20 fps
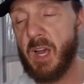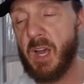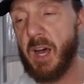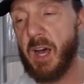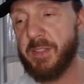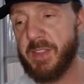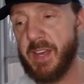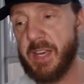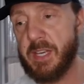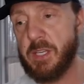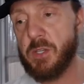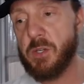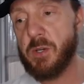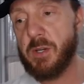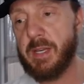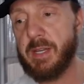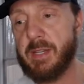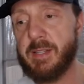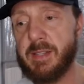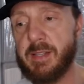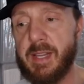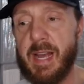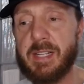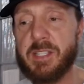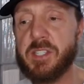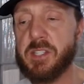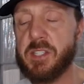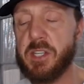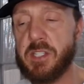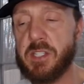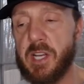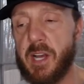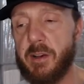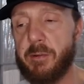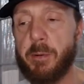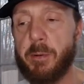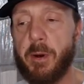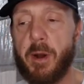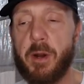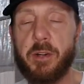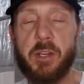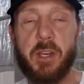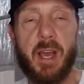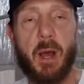And that's the tough part.